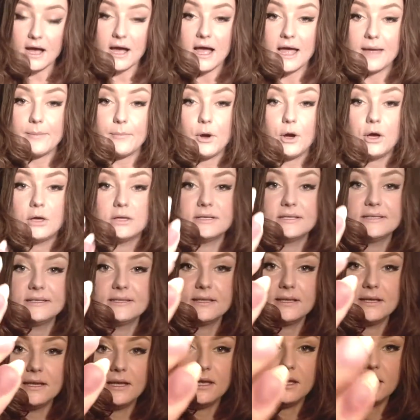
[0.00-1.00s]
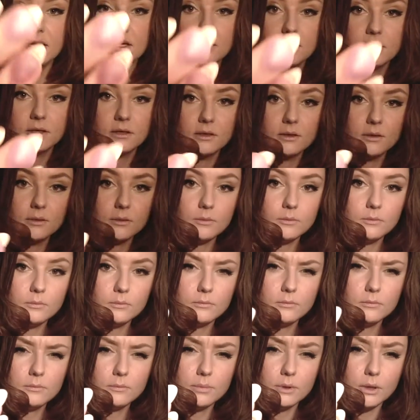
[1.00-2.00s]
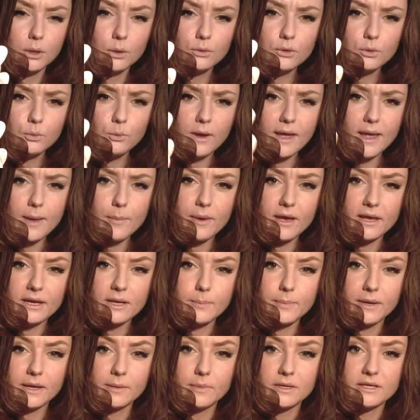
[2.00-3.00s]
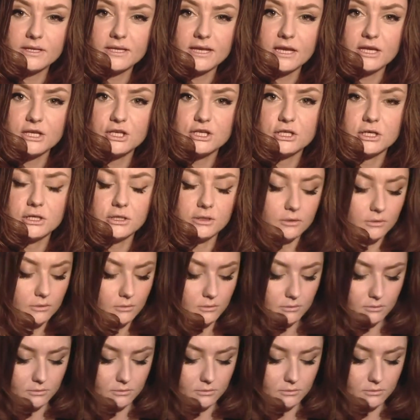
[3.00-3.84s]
I'm honestly blown away by the pigmentation.